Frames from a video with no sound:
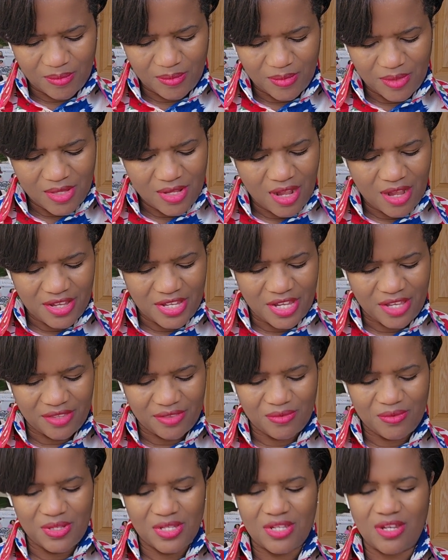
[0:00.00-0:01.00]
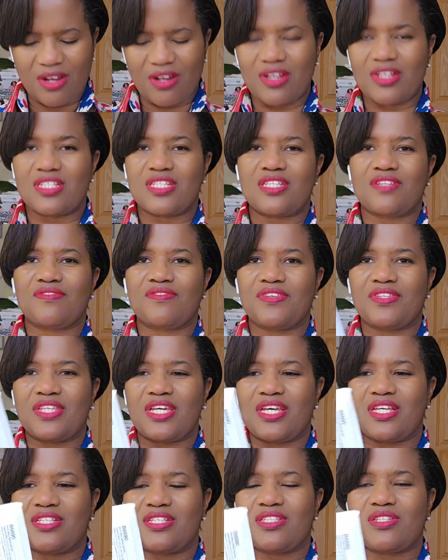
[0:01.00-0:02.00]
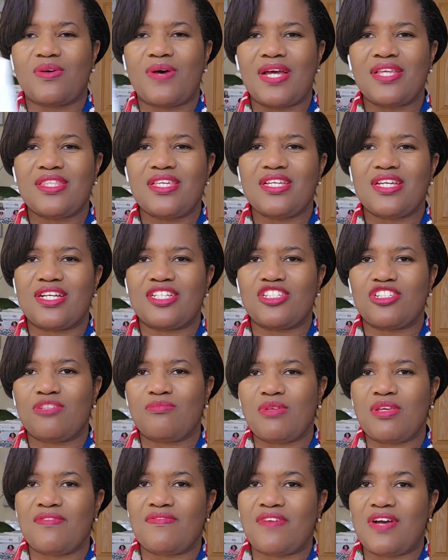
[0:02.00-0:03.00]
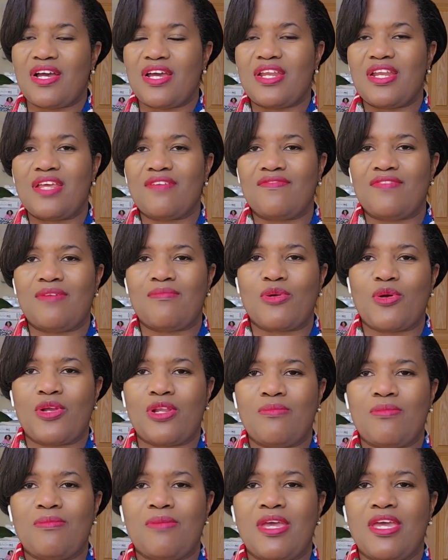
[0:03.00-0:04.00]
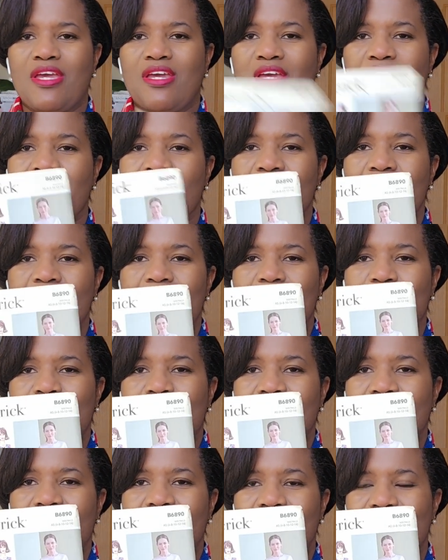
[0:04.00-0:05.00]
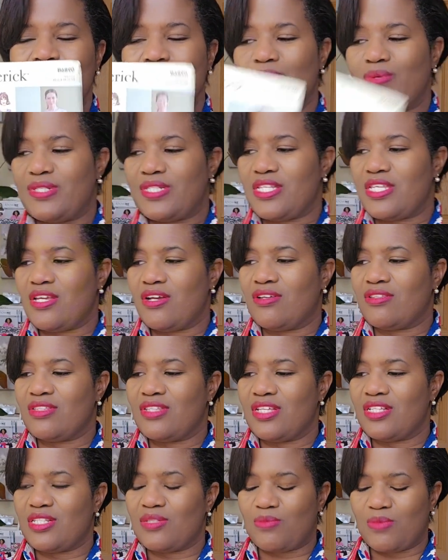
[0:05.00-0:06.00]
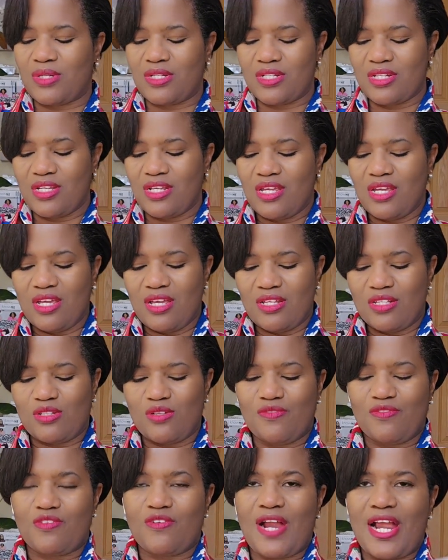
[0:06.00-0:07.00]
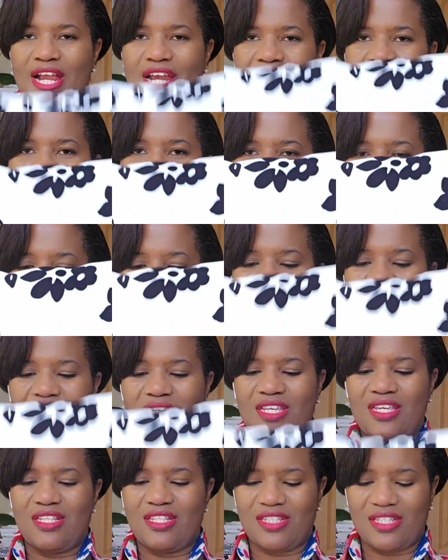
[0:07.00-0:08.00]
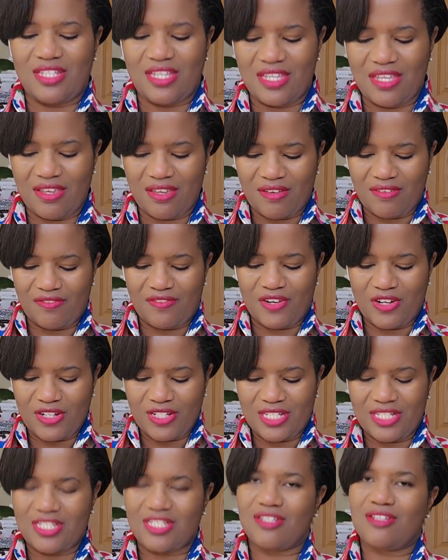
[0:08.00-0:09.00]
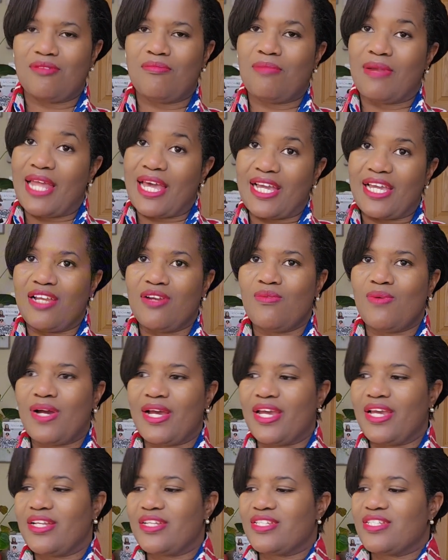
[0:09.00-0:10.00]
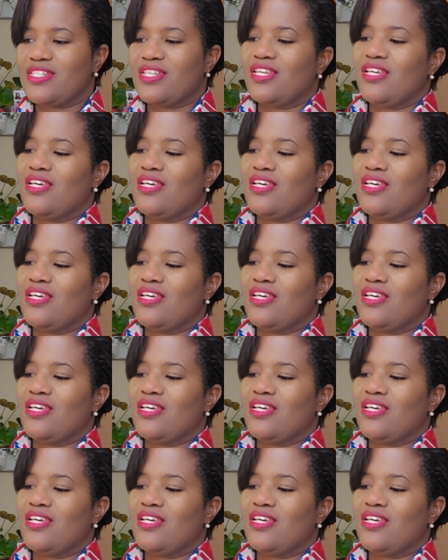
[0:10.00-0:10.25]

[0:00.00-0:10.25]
not yet 3 yards for this. So I think I should be fine if I'm going to be making view C on this one. So for right now, this is the first black and white